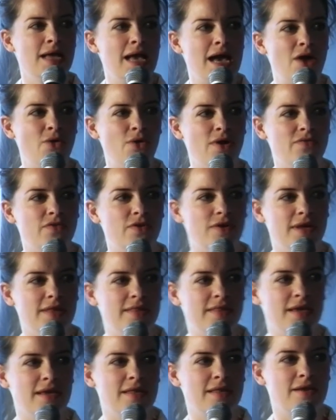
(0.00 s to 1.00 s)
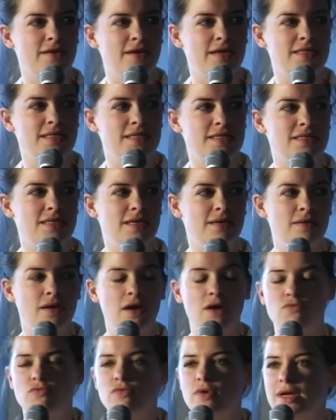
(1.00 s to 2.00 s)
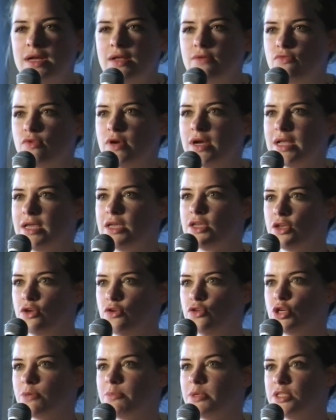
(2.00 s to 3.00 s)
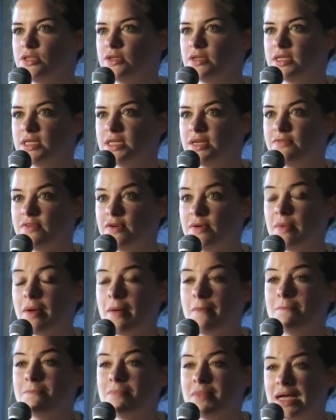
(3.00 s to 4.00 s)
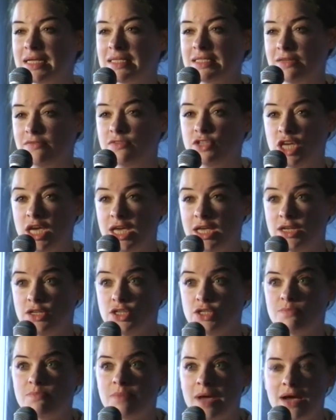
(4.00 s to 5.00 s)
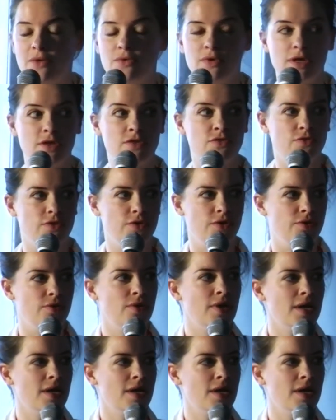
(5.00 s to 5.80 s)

However, I think there exists a really, really huge opportunity for massive change powered through